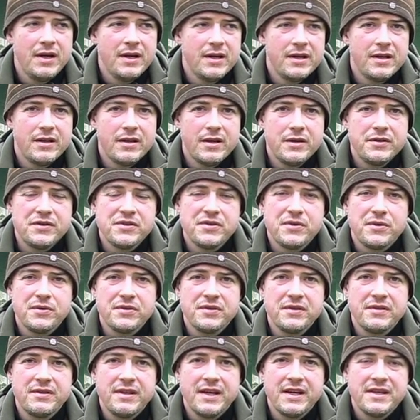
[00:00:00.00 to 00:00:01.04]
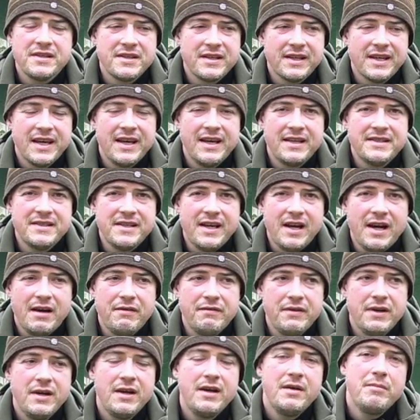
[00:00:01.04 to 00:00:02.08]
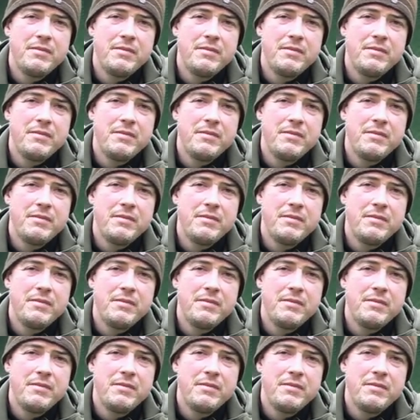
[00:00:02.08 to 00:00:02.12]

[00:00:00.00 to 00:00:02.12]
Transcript: you know, those sorts of things that kids have,